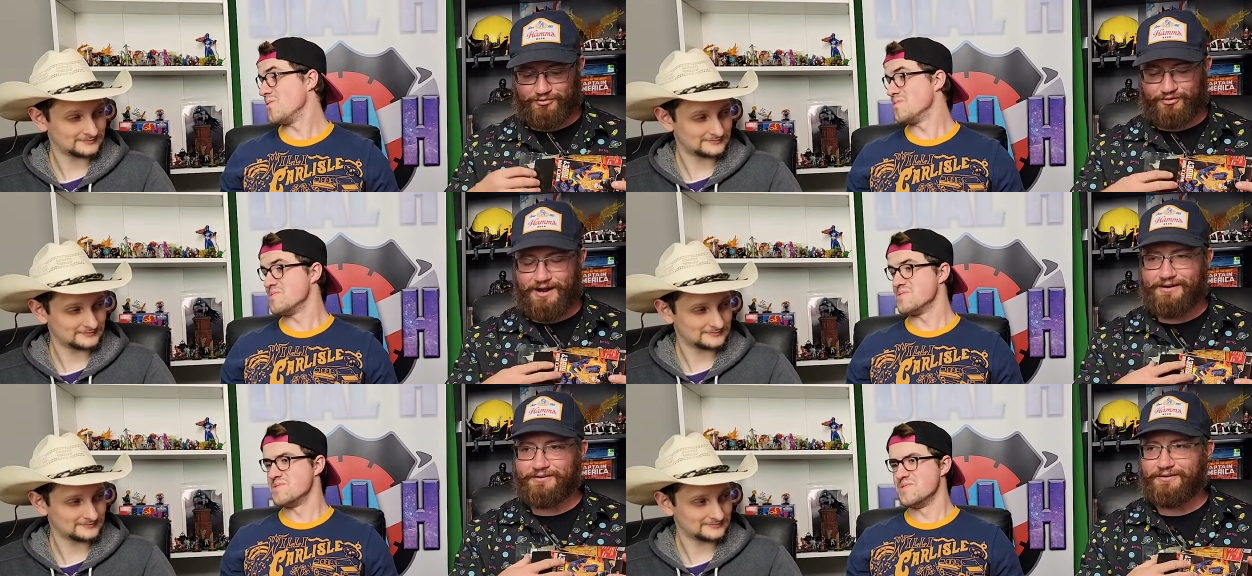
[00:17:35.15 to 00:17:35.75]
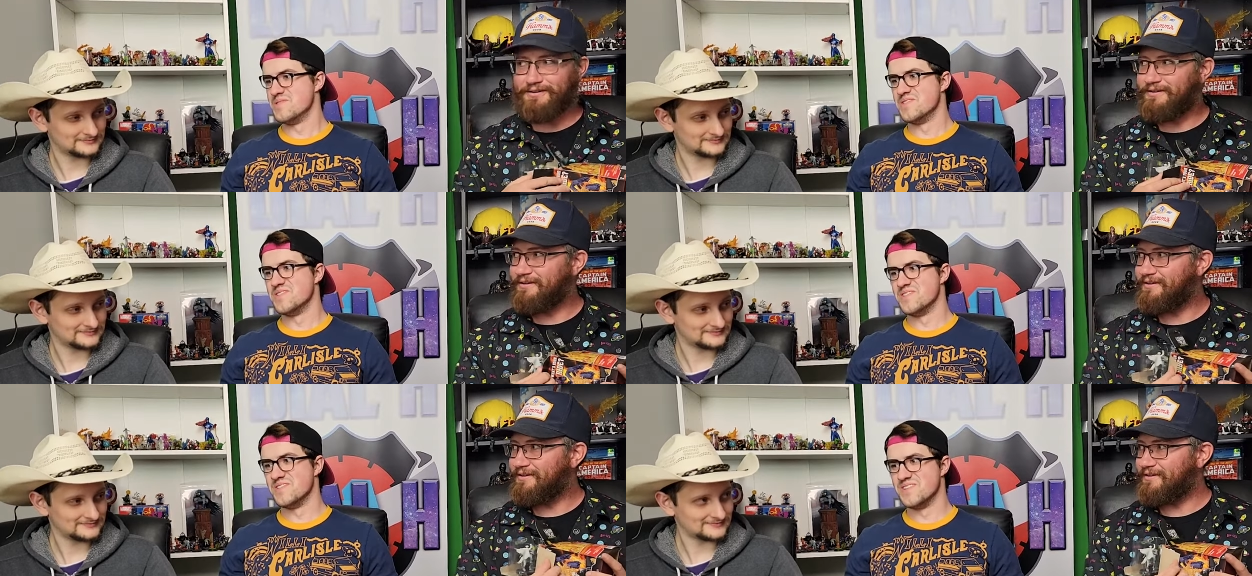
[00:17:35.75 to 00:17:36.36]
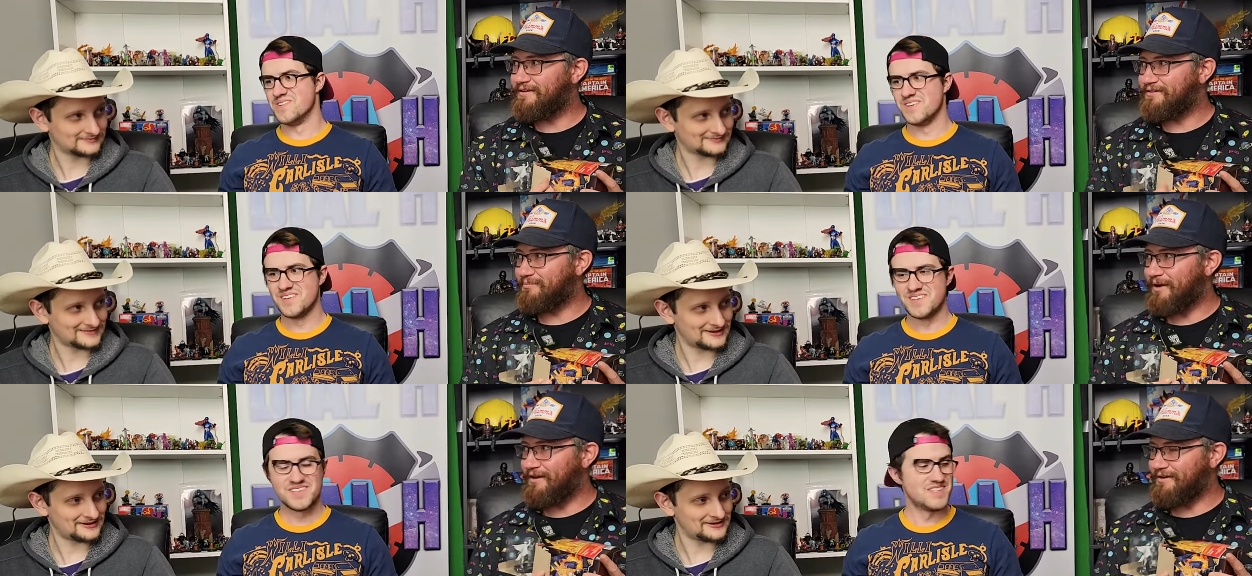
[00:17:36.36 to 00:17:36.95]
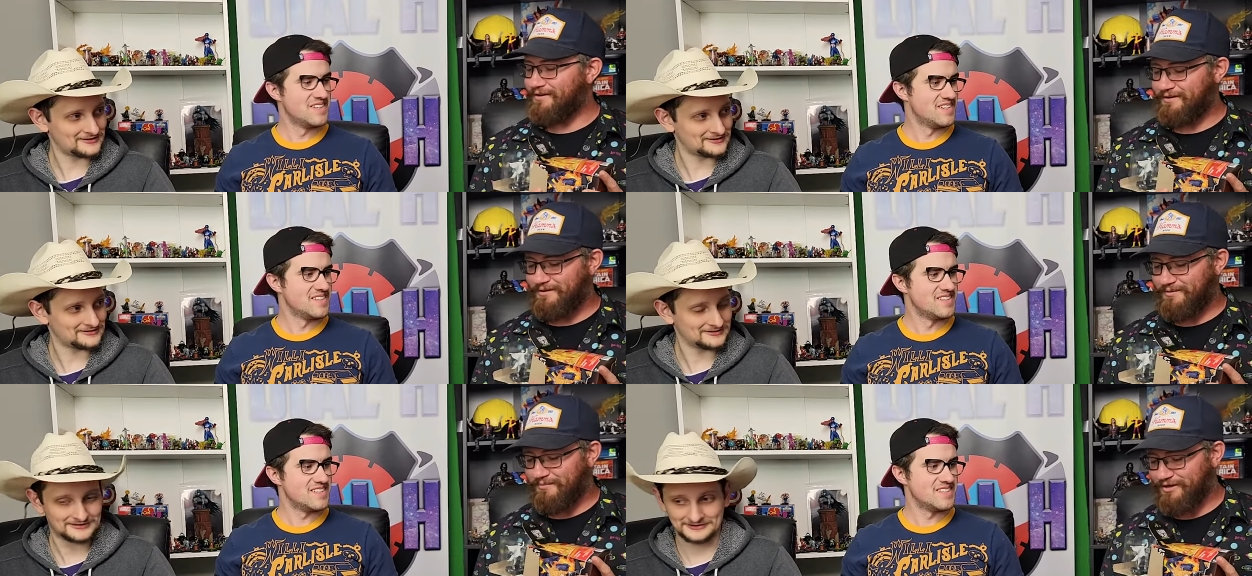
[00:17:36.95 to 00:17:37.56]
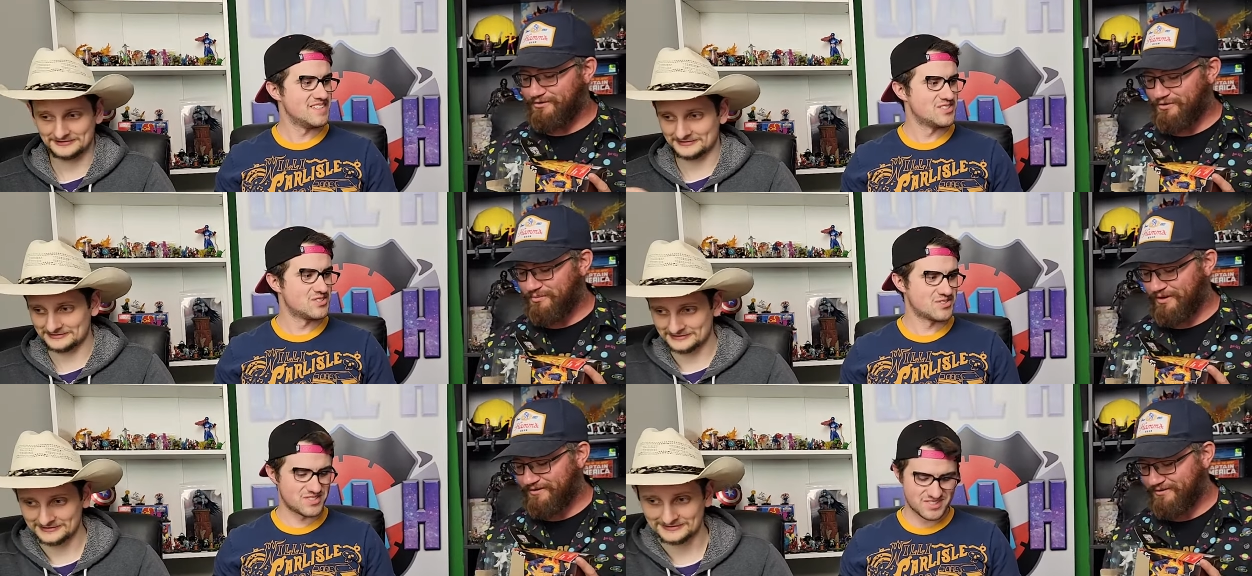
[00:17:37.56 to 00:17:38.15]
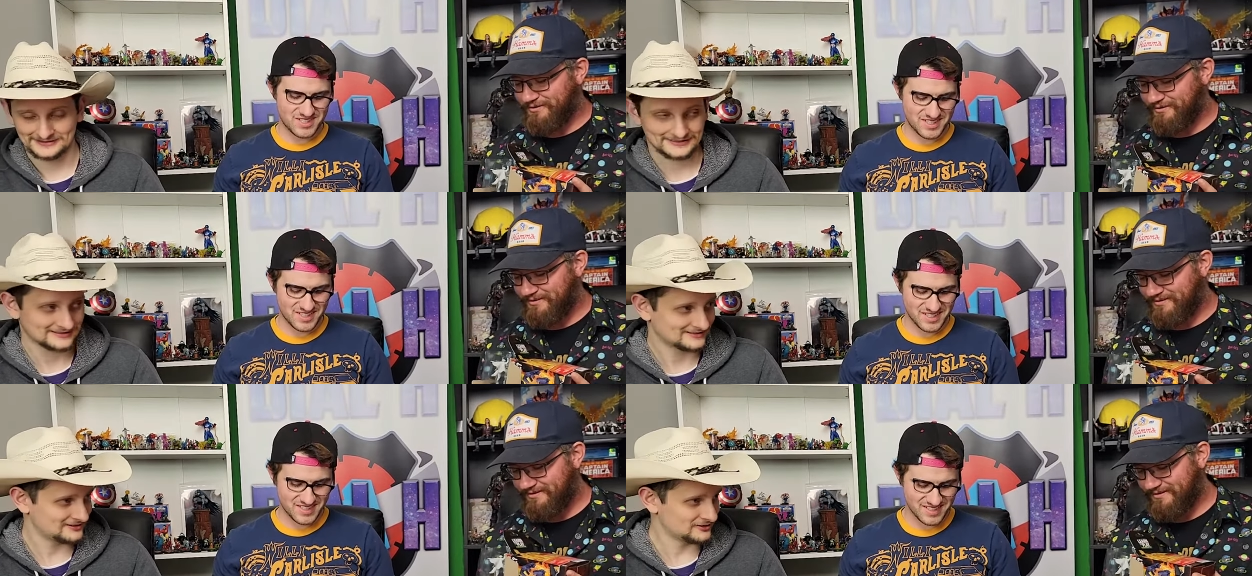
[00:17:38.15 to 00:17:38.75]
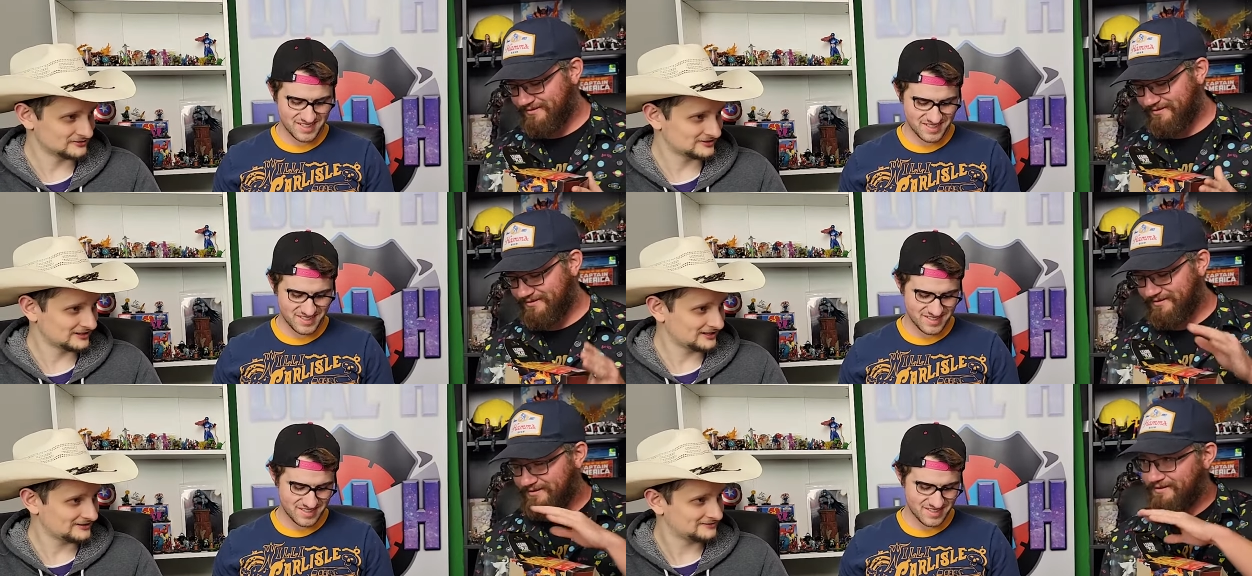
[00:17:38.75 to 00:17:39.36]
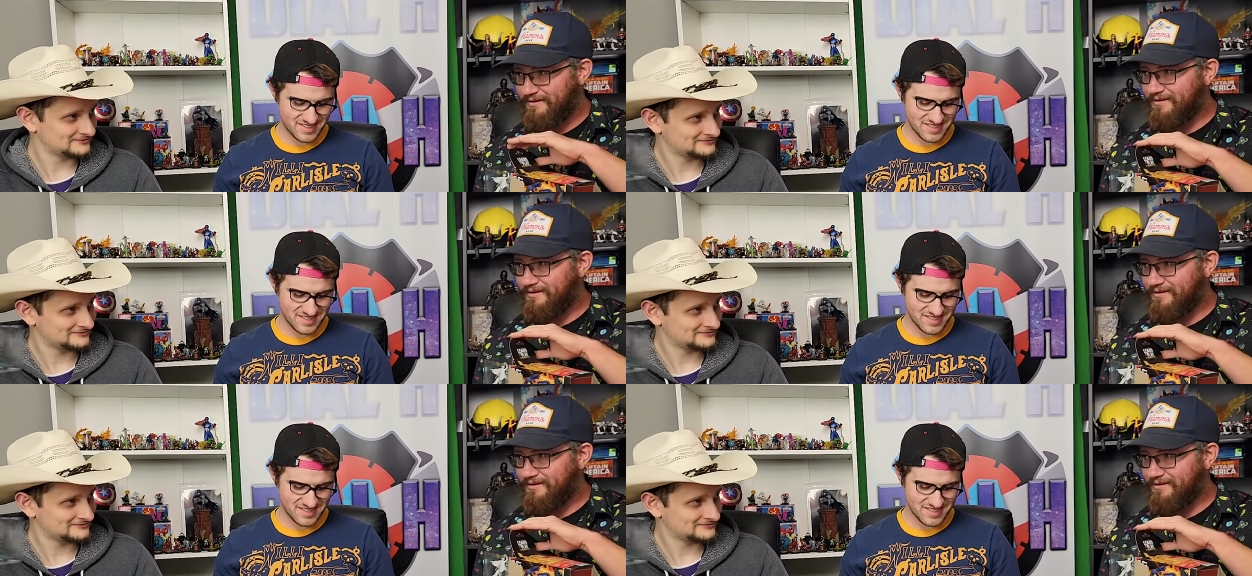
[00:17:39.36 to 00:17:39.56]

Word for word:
Speaker 1: Rider. Ooh. It's my oh. my two by two. You
Speaker 2: don't say.